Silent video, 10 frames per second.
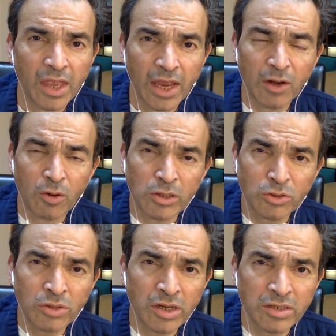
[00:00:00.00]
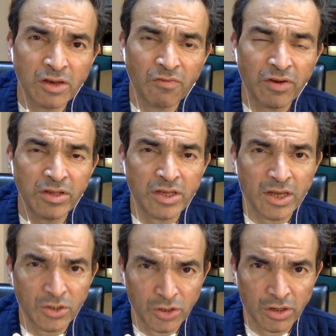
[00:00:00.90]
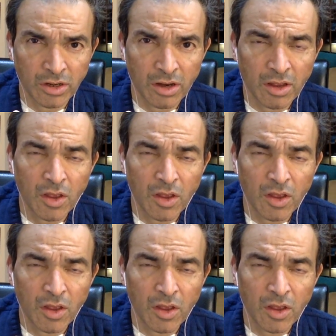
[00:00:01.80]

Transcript: And also there is differentiation